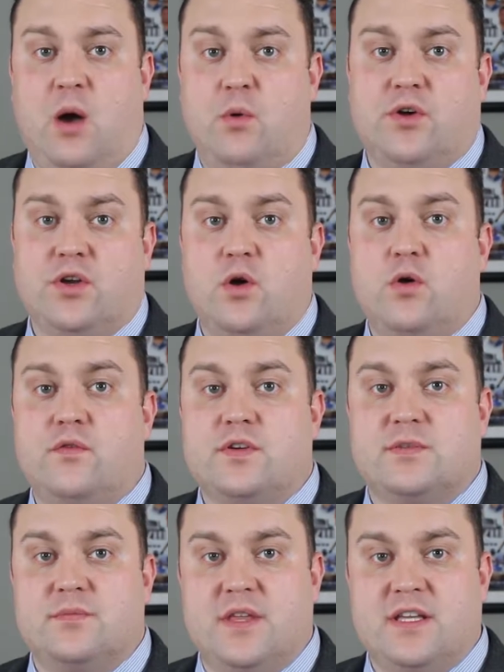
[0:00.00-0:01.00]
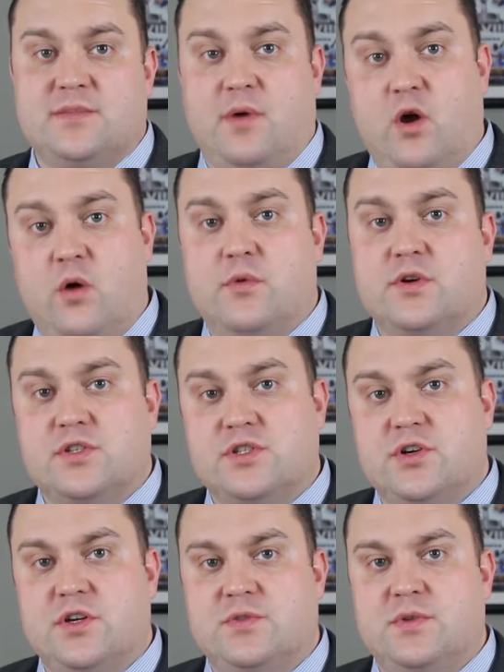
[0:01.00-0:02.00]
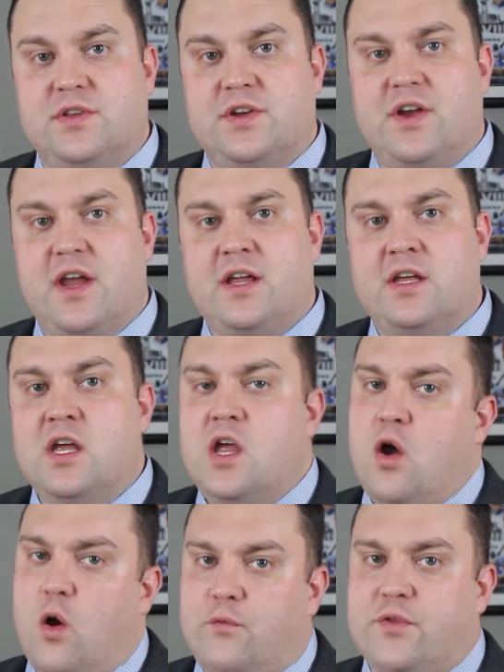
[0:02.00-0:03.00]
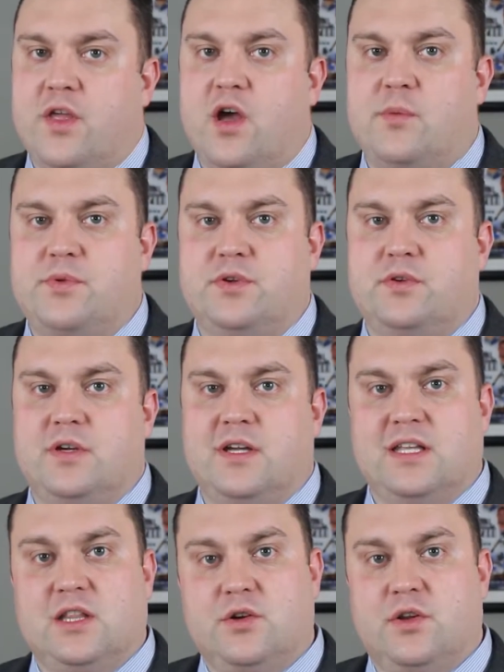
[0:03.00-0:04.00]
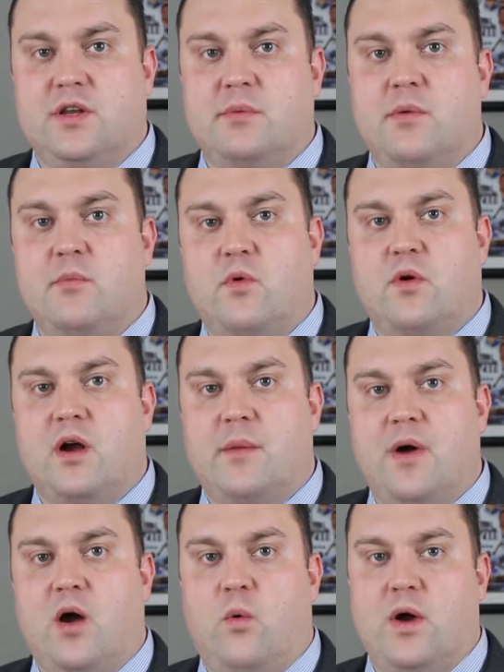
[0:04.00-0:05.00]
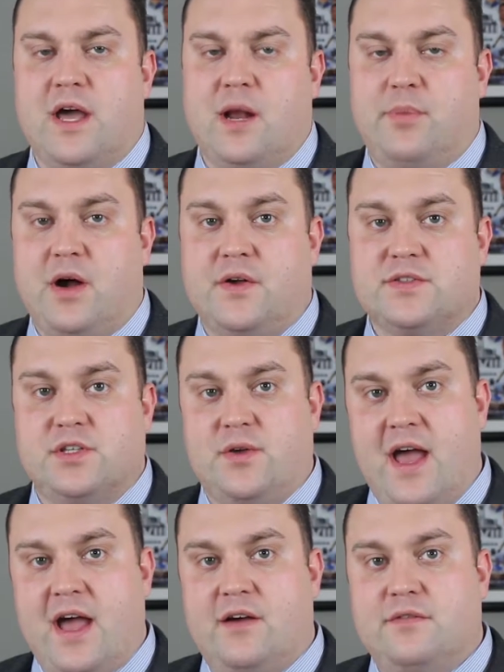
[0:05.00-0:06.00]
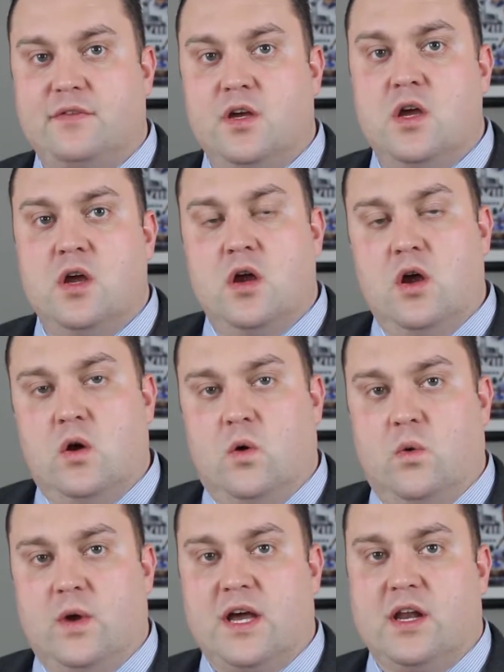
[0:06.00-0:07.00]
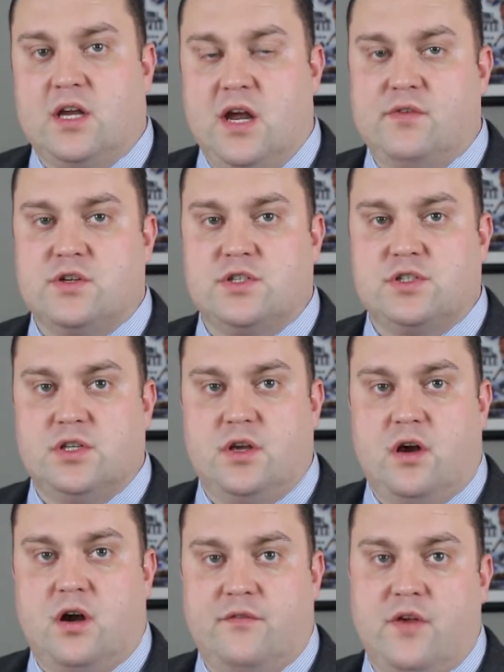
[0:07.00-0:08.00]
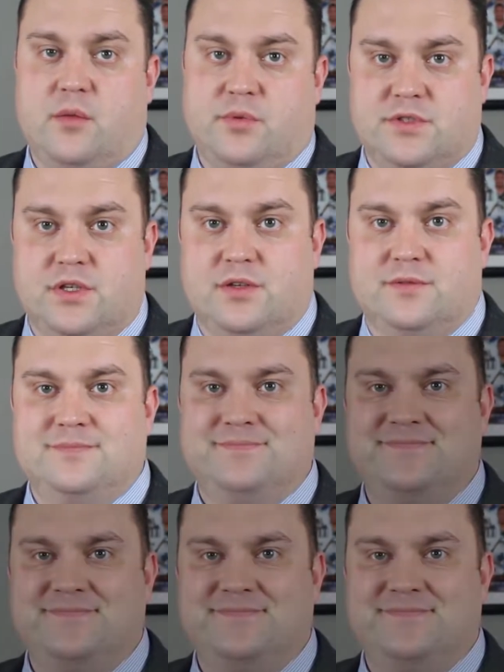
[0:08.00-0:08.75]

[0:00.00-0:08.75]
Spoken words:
I wanted to go over some things about homeowners insurance with you today. Hopefully they'll help you learn a little bit more about what kind of policy you have or what kind of coverages are available to you.